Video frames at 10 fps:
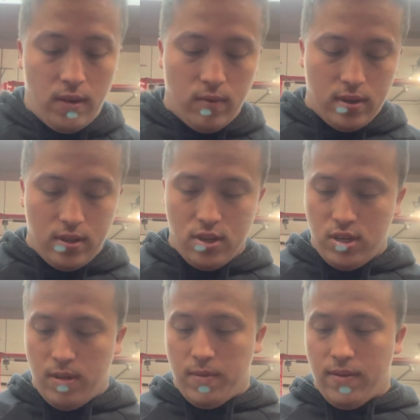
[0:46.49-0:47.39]
I went to the
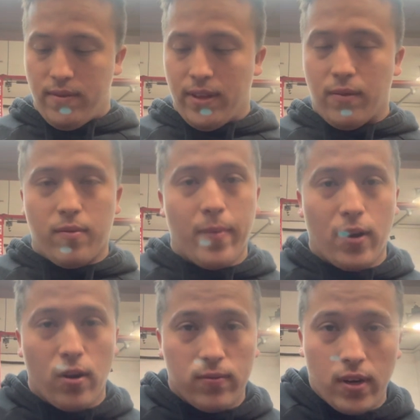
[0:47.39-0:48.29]
gym and everything with my
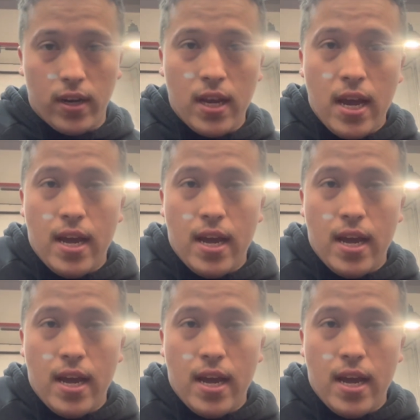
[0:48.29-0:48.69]
girlfriend.